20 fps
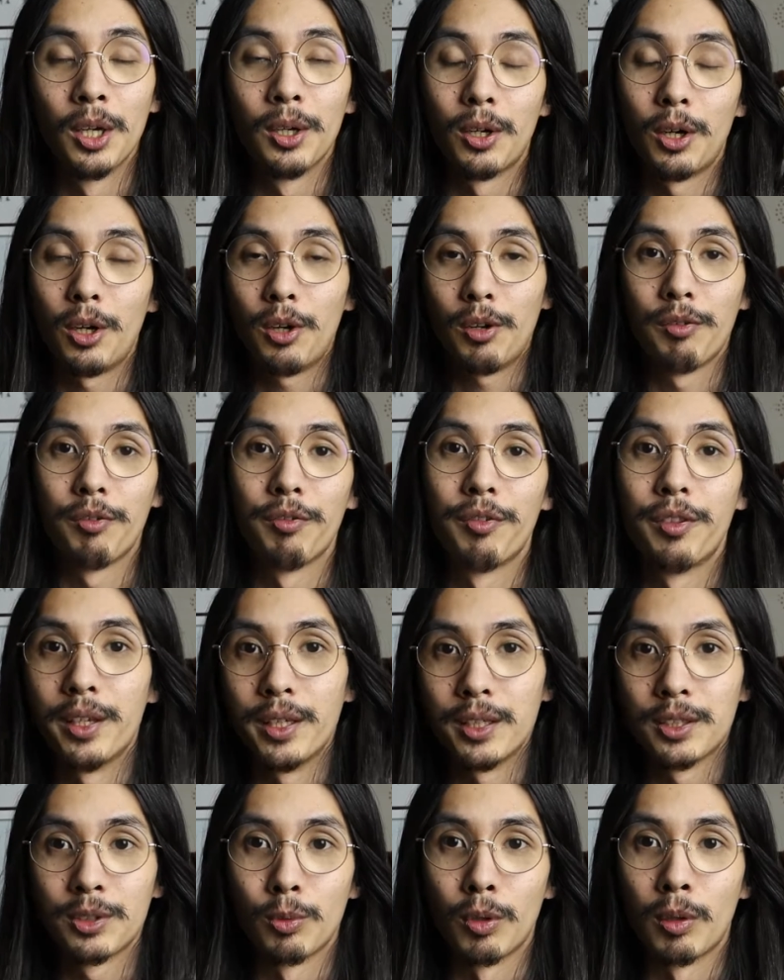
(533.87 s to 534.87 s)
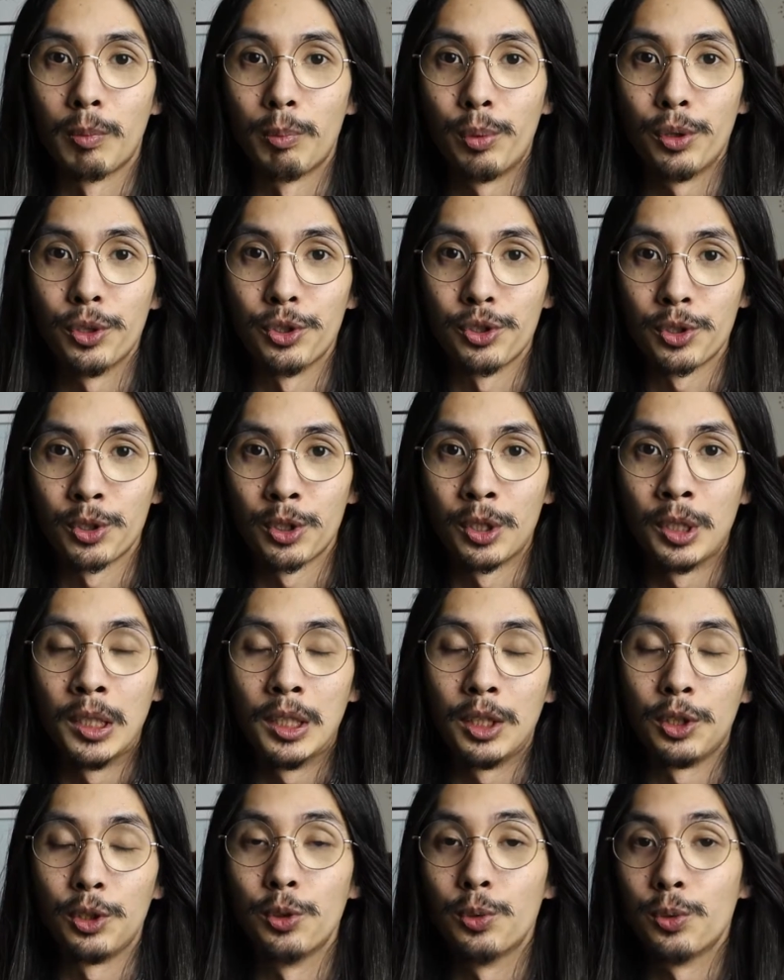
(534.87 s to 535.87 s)
All of this will put
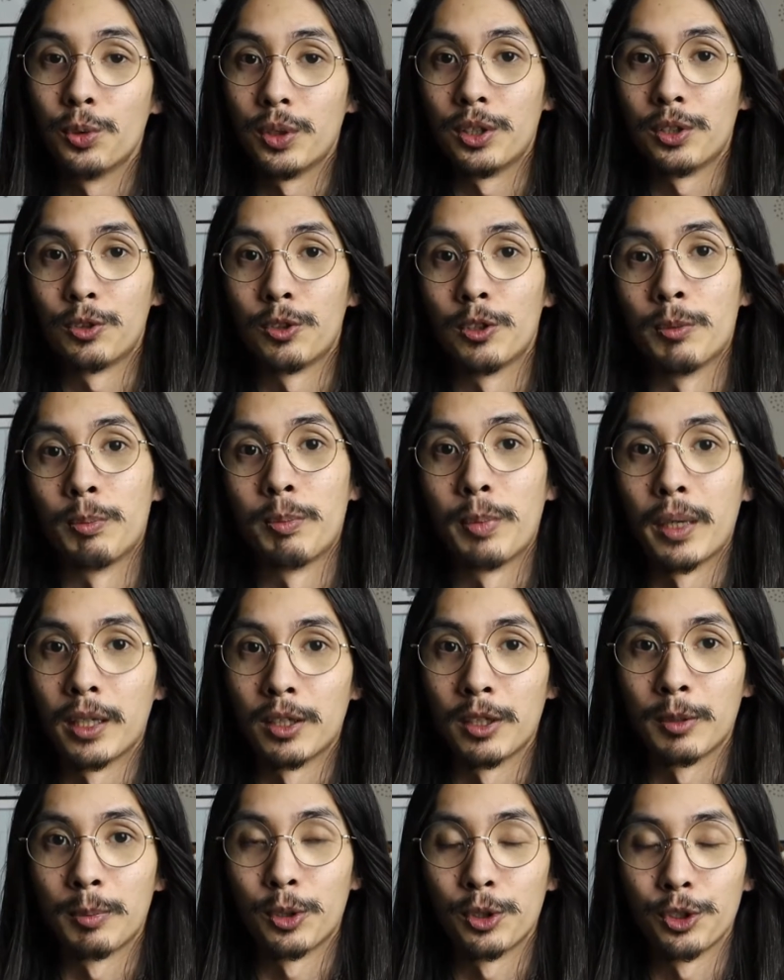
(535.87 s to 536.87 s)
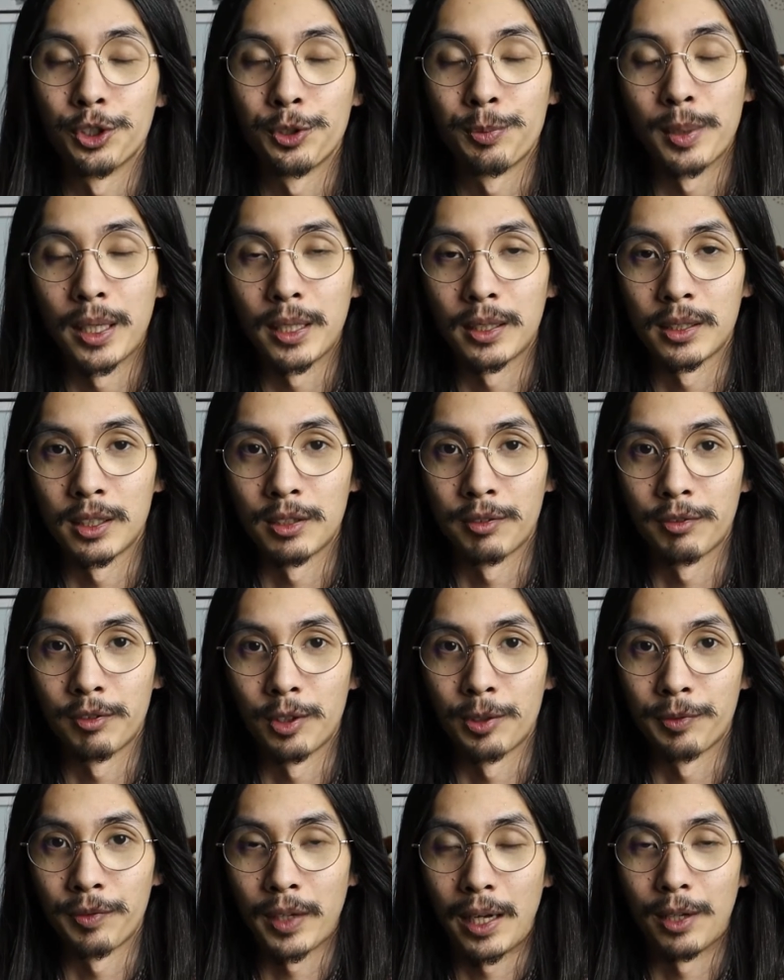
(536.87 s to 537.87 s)
you into a better perspective
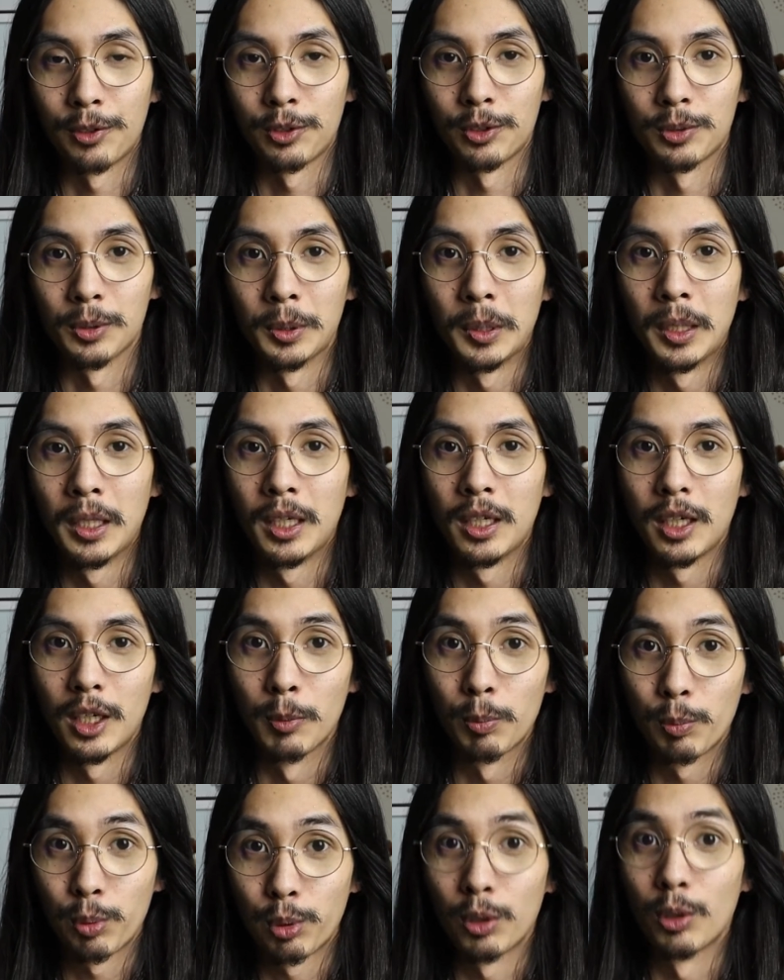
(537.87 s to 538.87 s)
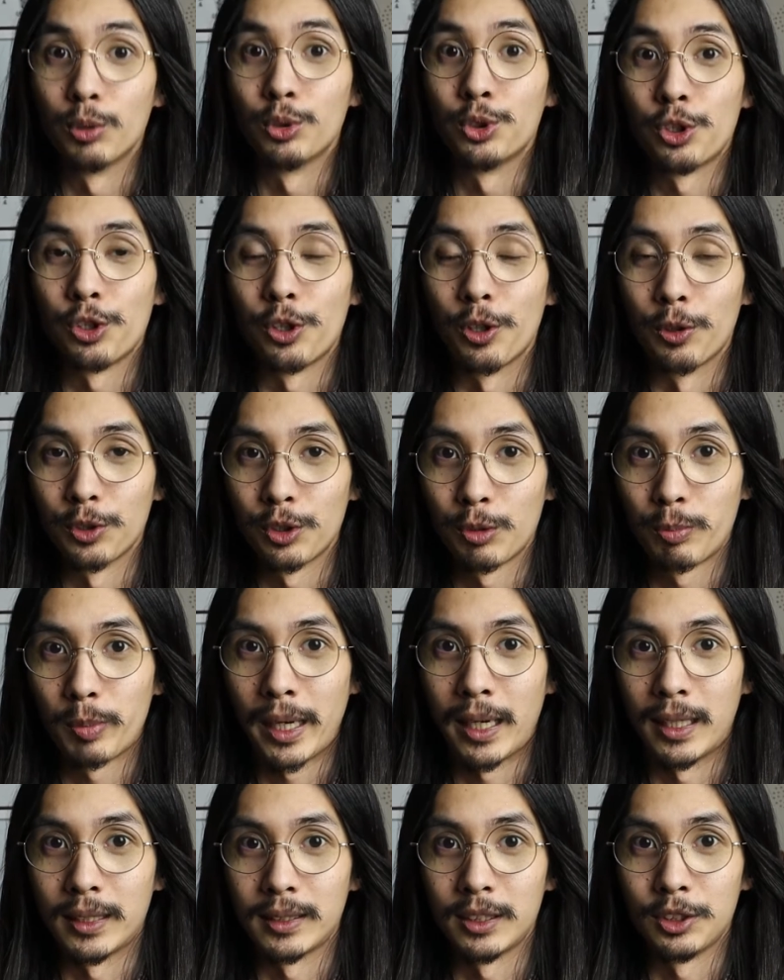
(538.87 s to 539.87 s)
of how to approach those
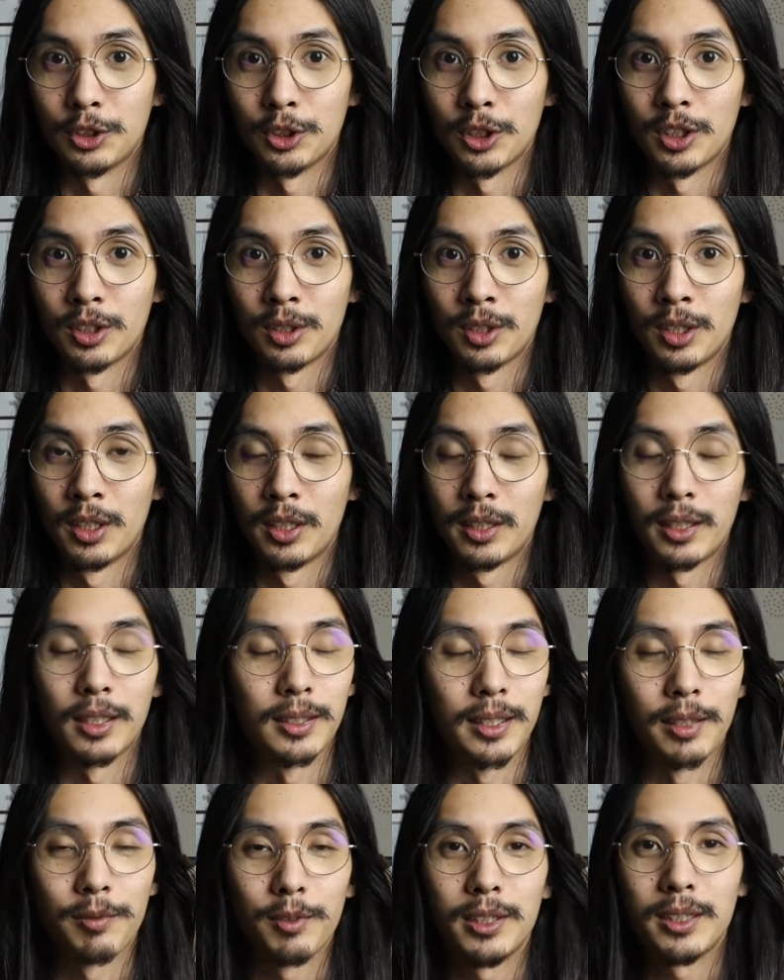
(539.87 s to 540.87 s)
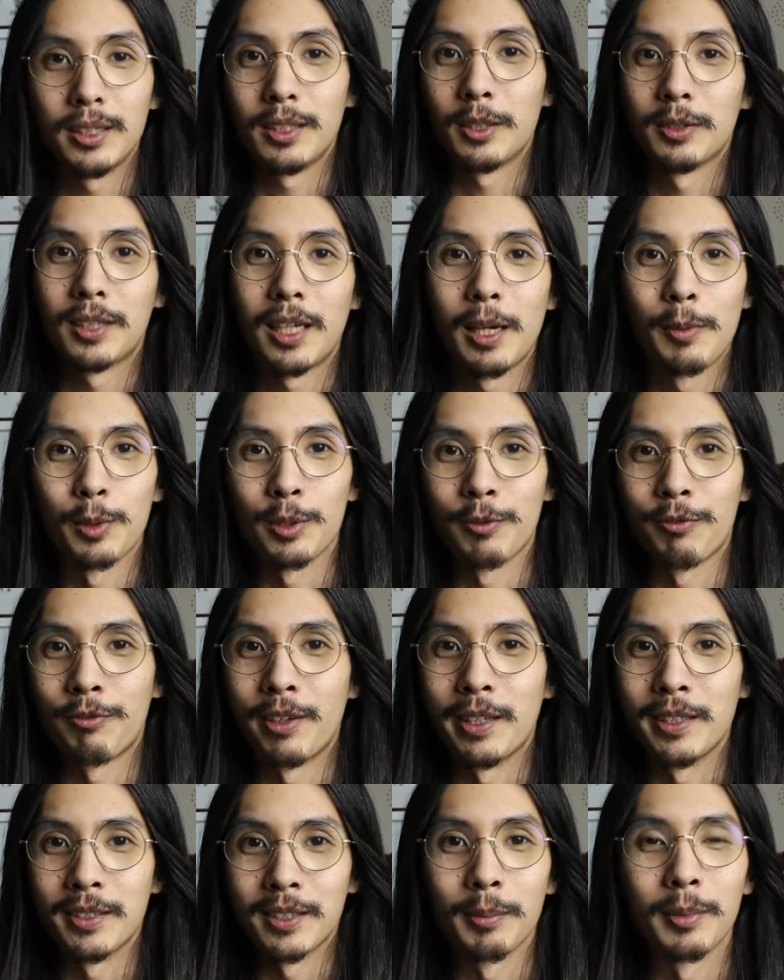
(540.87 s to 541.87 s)
passages, because every single time we
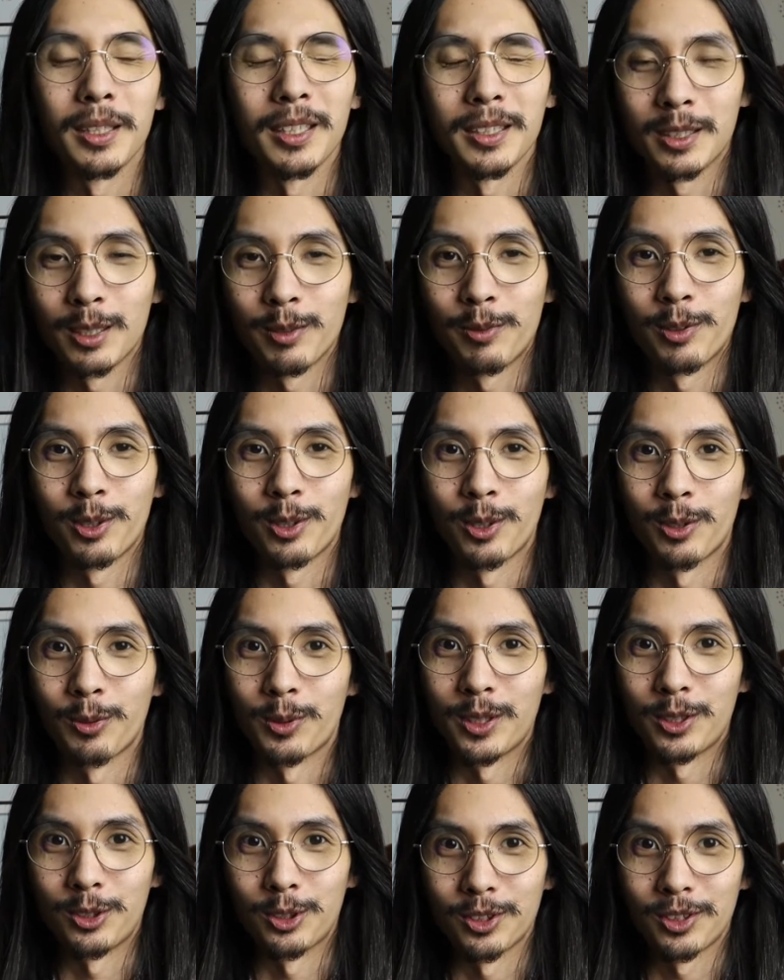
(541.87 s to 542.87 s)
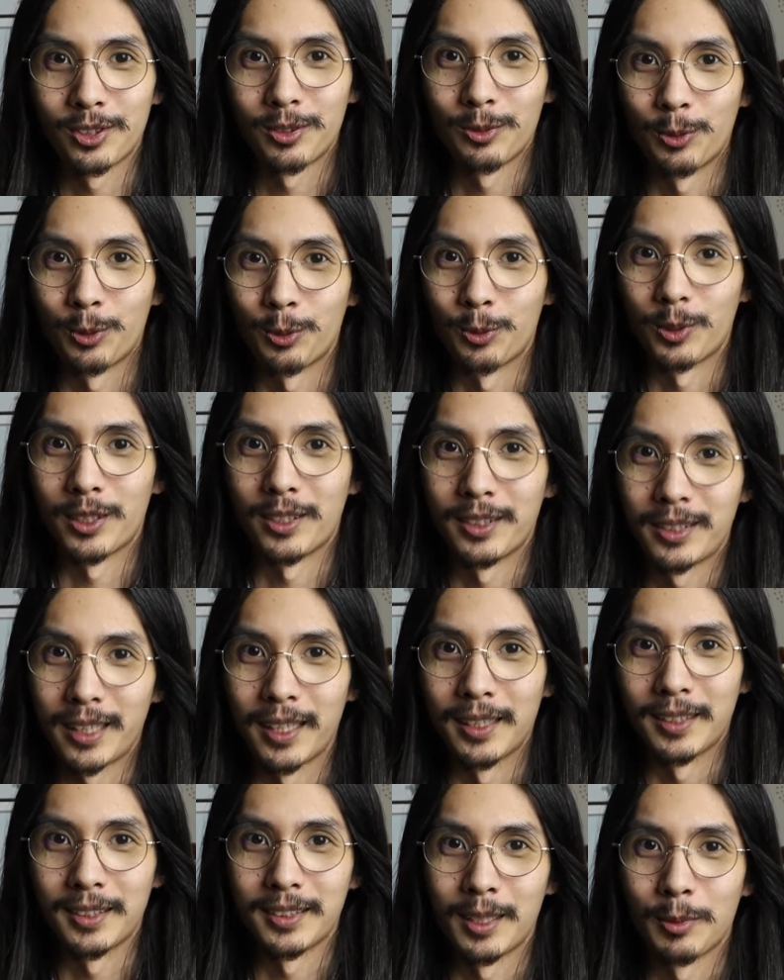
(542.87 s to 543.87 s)
face something difficult, we want to
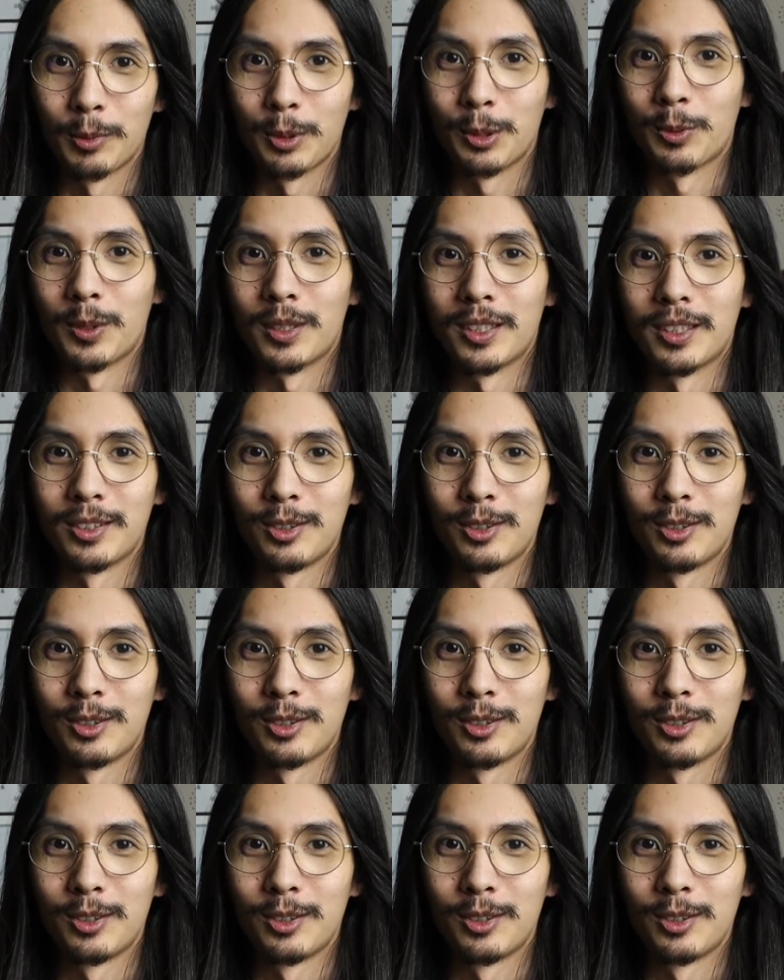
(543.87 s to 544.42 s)
tense up, we want to